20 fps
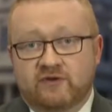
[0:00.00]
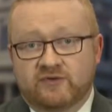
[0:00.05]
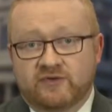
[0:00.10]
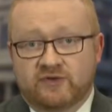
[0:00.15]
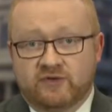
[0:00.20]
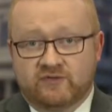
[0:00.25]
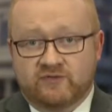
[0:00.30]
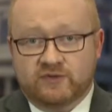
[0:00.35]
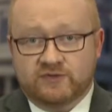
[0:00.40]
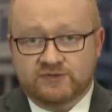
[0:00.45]

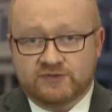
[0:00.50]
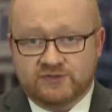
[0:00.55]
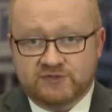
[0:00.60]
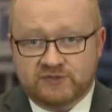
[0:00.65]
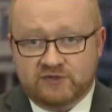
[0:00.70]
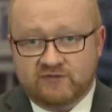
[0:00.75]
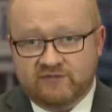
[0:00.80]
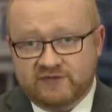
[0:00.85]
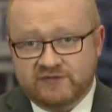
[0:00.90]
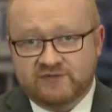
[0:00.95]
Universal
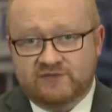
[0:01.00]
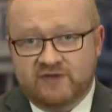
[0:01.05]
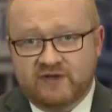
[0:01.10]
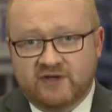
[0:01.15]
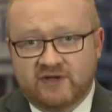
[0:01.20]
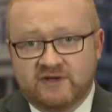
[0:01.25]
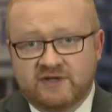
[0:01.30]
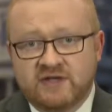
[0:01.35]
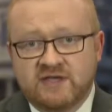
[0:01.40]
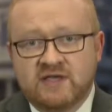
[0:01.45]
Service
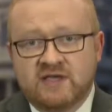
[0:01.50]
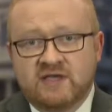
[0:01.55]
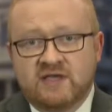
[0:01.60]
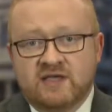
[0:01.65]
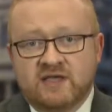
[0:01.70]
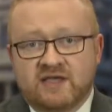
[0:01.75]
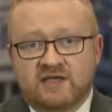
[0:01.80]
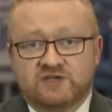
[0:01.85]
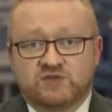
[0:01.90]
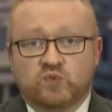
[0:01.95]
Fund
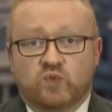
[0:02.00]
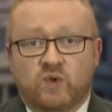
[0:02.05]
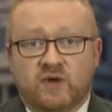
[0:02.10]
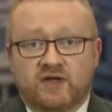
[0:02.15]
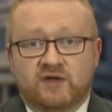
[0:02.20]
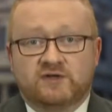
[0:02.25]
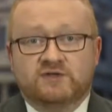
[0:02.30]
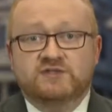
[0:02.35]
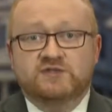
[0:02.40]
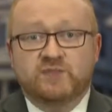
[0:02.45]
is
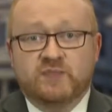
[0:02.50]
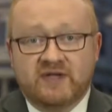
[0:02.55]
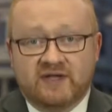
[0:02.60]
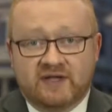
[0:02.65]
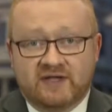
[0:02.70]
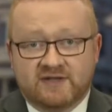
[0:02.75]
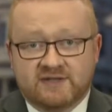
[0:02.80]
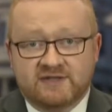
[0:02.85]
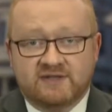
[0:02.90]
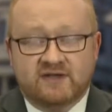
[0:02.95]
well
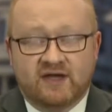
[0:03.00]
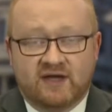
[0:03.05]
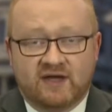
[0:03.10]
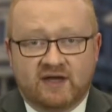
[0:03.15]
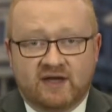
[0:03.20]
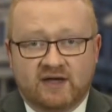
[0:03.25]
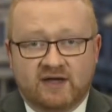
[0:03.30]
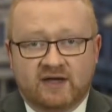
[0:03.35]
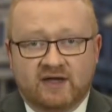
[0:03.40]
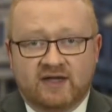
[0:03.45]
spent
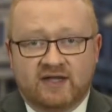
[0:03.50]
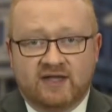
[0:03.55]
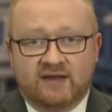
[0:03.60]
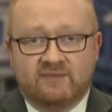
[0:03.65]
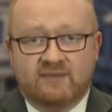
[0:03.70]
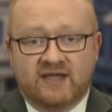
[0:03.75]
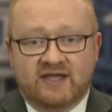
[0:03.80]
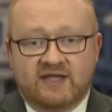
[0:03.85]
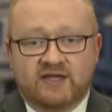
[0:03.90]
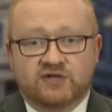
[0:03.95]
and
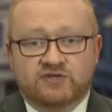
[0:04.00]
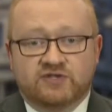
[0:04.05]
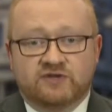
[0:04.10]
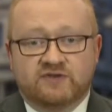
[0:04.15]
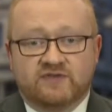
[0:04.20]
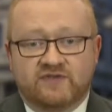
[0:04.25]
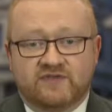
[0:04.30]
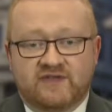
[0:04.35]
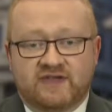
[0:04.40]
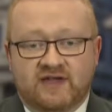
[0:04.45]
making sure
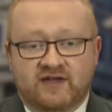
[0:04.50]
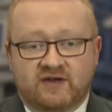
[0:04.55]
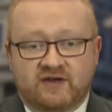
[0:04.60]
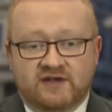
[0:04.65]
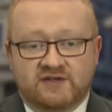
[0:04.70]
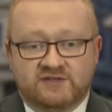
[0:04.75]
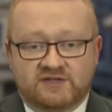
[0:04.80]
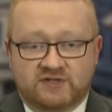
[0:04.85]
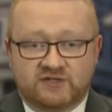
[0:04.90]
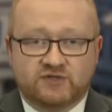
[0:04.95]
that the
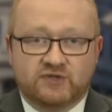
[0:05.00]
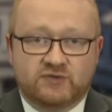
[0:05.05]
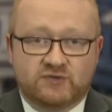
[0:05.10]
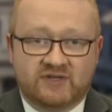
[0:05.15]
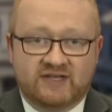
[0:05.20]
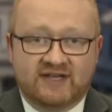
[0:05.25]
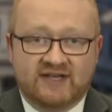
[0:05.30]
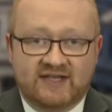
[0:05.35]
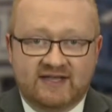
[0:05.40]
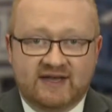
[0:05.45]
areas that
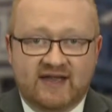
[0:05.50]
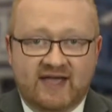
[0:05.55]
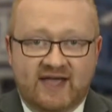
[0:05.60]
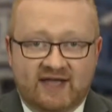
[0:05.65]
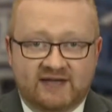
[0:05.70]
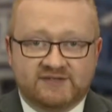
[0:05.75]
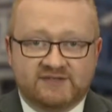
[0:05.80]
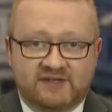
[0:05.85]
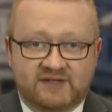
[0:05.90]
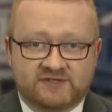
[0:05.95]
truly need
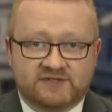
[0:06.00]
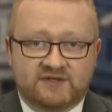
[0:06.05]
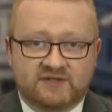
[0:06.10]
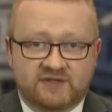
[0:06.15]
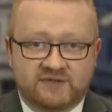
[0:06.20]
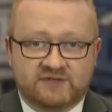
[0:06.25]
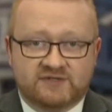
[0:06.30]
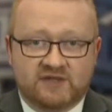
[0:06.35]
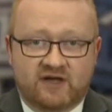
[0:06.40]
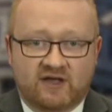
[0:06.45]
access to
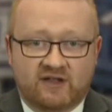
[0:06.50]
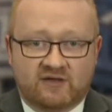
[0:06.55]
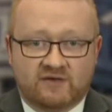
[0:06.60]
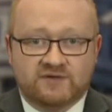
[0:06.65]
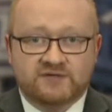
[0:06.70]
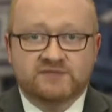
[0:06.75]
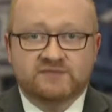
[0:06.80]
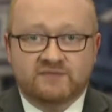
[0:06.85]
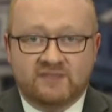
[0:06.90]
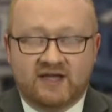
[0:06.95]
those
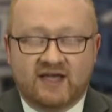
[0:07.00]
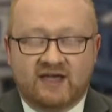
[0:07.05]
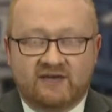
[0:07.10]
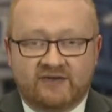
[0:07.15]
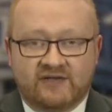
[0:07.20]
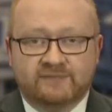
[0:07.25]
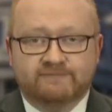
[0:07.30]
dollars have it.